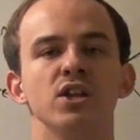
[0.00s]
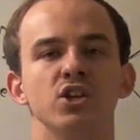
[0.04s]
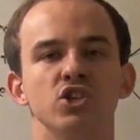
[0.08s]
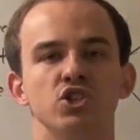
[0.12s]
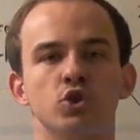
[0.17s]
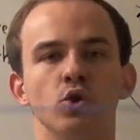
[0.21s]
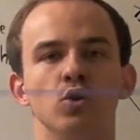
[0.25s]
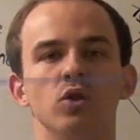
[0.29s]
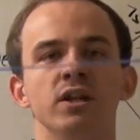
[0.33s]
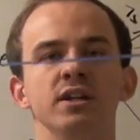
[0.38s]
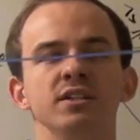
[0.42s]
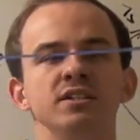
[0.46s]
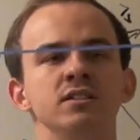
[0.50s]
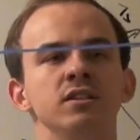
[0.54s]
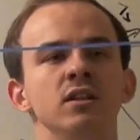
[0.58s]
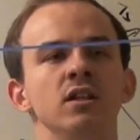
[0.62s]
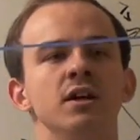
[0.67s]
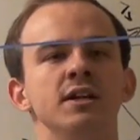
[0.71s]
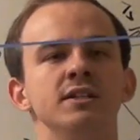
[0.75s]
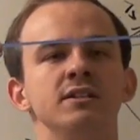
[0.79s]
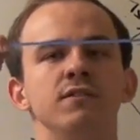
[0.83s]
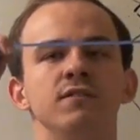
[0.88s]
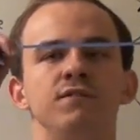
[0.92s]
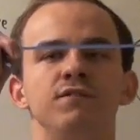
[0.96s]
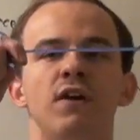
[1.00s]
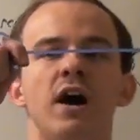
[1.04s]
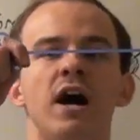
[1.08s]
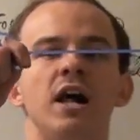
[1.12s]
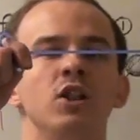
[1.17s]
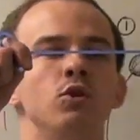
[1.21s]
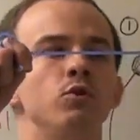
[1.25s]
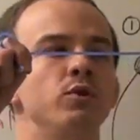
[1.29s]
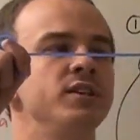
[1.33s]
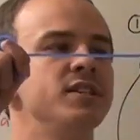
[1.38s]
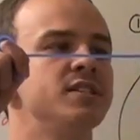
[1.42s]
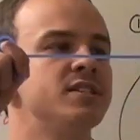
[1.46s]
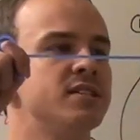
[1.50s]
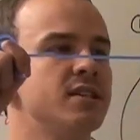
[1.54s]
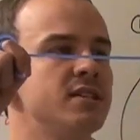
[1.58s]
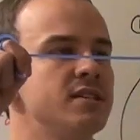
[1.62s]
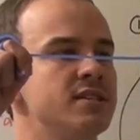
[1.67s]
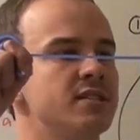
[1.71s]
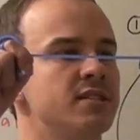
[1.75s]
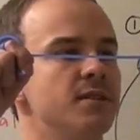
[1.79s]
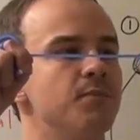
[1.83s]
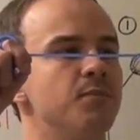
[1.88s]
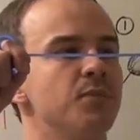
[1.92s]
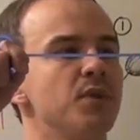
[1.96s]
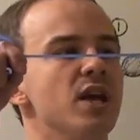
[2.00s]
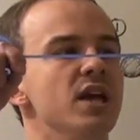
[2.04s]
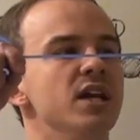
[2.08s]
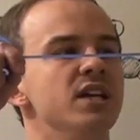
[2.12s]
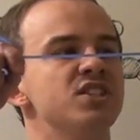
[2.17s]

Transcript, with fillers: So let's look at the following system.